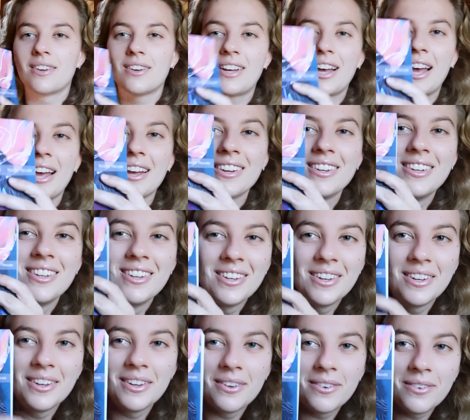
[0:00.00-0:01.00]
Okay.
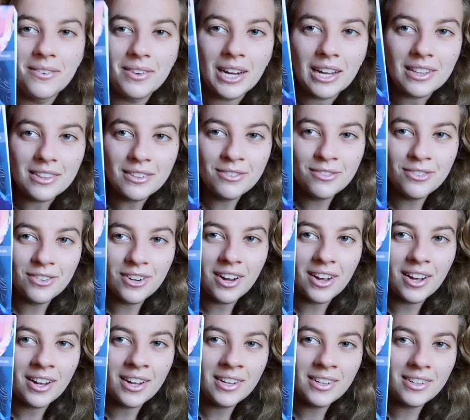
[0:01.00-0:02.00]
We got the
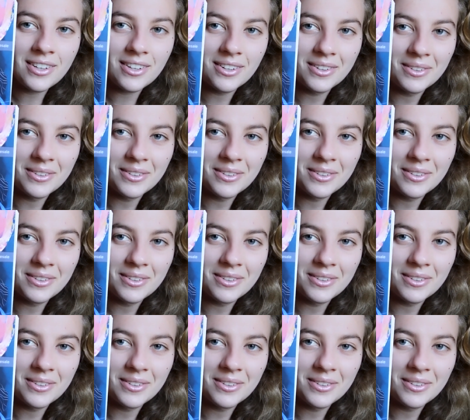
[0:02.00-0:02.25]
front.